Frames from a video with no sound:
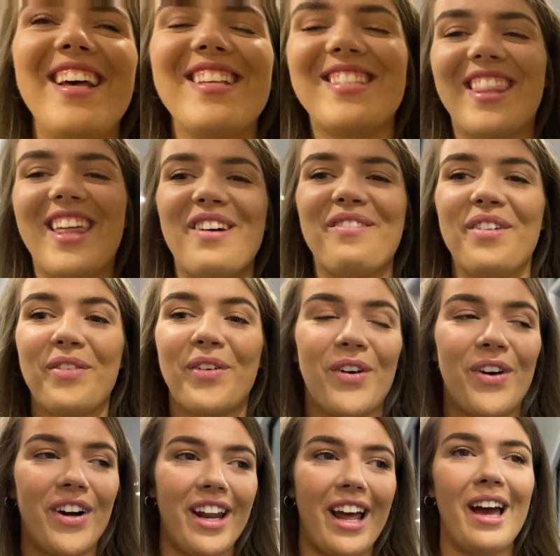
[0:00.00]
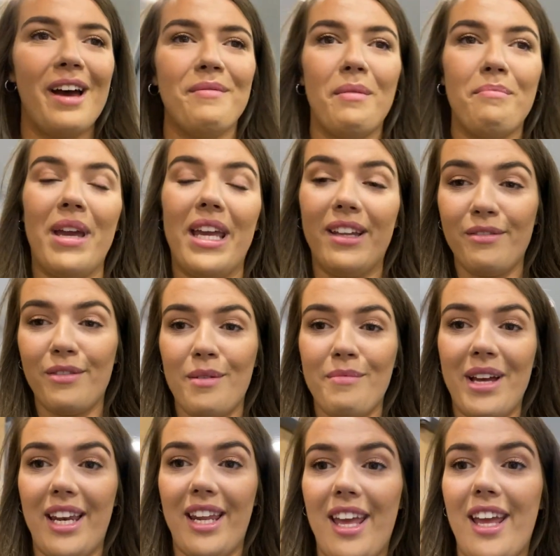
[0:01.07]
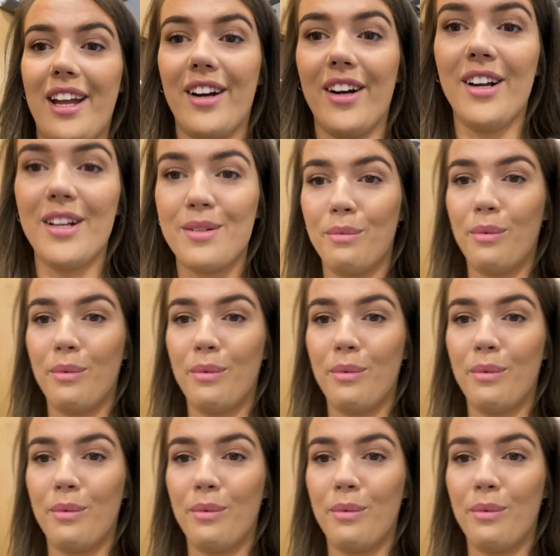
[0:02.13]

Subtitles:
So then we've got a meeting room in here as